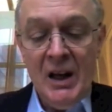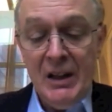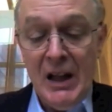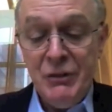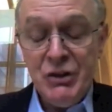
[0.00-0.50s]

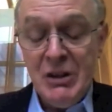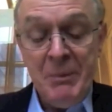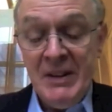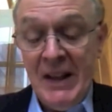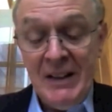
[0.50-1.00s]
Now, and
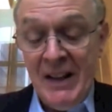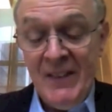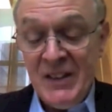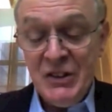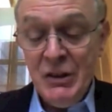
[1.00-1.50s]

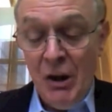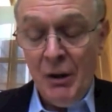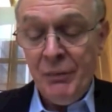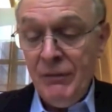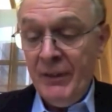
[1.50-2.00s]
this is not a
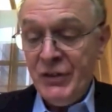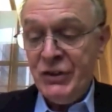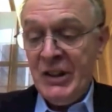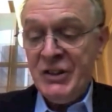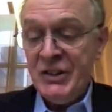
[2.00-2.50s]
frivolous
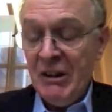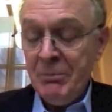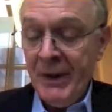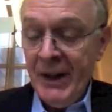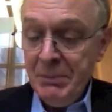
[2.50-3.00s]
suggestion
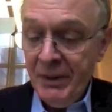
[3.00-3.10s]
I've made,